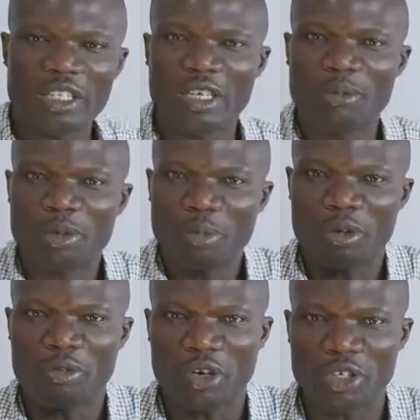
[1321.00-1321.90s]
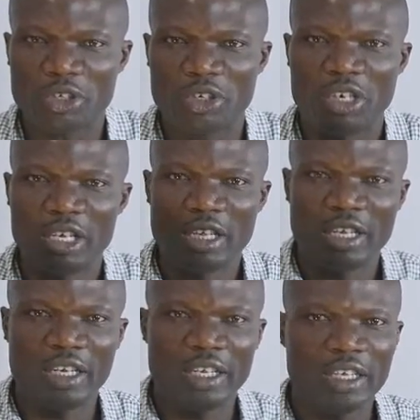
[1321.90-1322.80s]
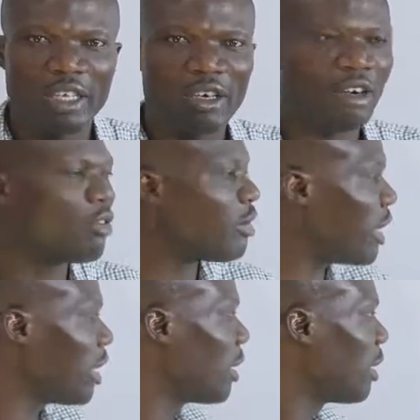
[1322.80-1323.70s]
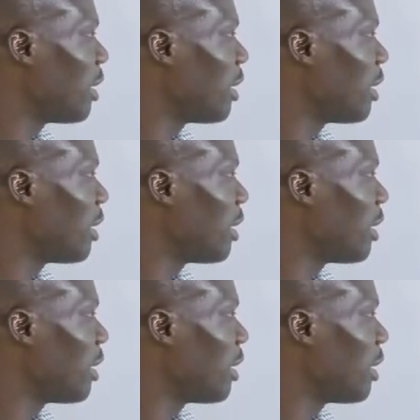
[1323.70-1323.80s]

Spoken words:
is a proper fraction, 3/5.